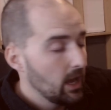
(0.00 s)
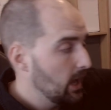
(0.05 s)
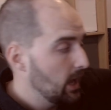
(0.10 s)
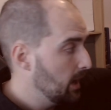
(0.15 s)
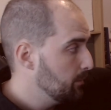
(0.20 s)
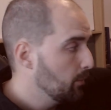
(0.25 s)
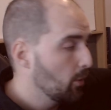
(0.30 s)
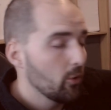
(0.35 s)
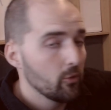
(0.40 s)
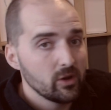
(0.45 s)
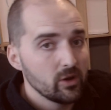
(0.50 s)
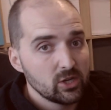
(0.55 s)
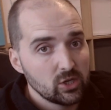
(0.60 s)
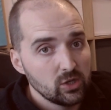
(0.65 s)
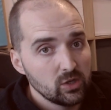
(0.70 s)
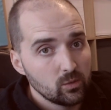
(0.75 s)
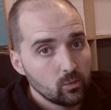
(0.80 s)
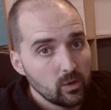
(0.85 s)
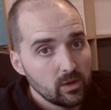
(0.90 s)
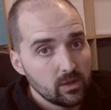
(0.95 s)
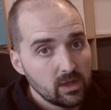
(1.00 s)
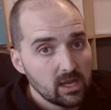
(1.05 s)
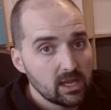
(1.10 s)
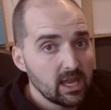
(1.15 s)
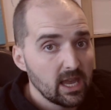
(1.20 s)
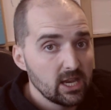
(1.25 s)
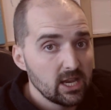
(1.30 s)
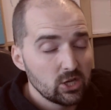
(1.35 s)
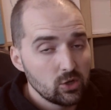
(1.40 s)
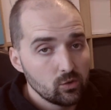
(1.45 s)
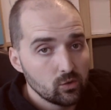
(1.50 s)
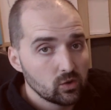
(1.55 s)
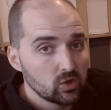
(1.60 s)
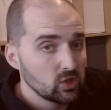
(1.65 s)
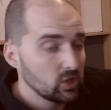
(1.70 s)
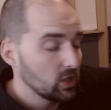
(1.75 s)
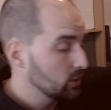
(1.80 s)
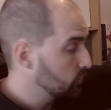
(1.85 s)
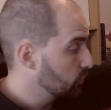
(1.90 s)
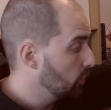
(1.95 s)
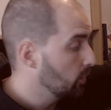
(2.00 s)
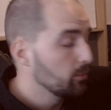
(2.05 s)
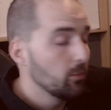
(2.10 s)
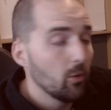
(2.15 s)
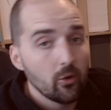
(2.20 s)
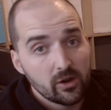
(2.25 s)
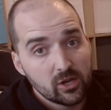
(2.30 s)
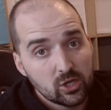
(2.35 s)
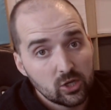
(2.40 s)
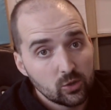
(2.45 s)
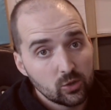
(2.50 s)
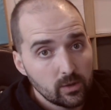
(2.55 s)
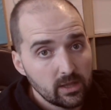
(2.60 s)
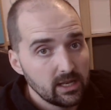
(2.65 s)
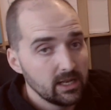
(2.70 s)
more issues with the occasional stutter, or more issues with it